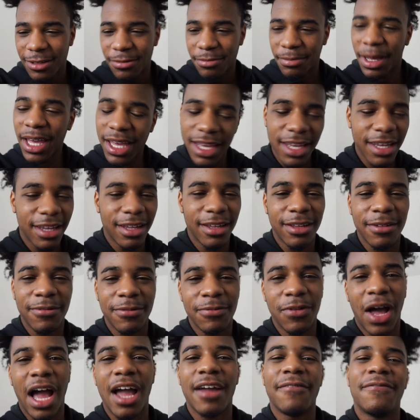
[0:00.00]
Man,
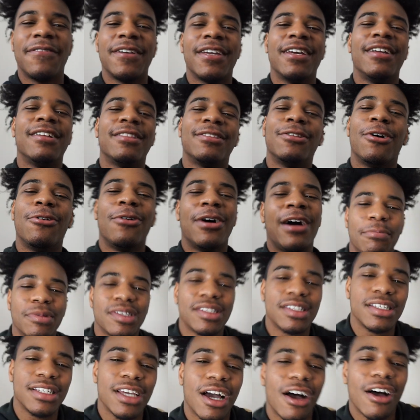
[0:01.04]
all right, forget it though. I'm gonna
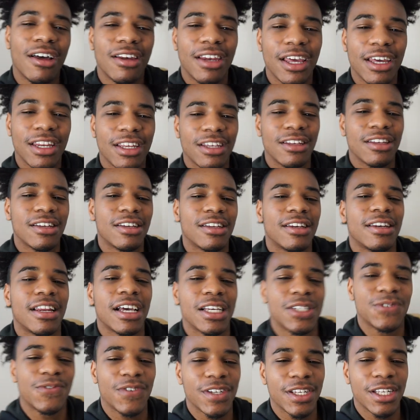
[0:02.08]
see y'all later.
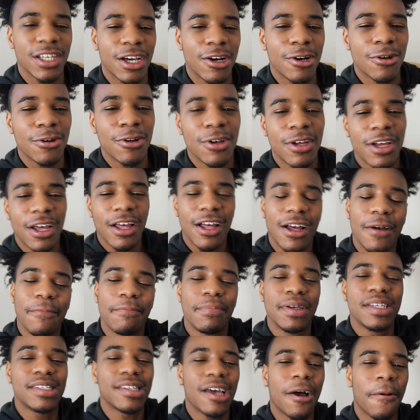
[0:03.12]
Next video.
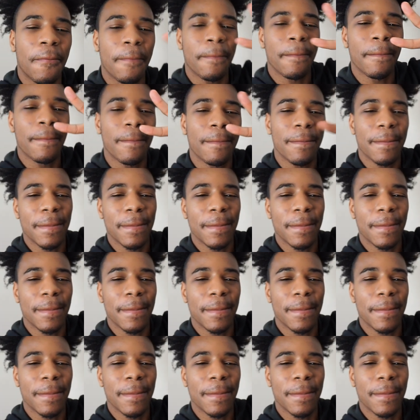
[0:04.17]
Peace out.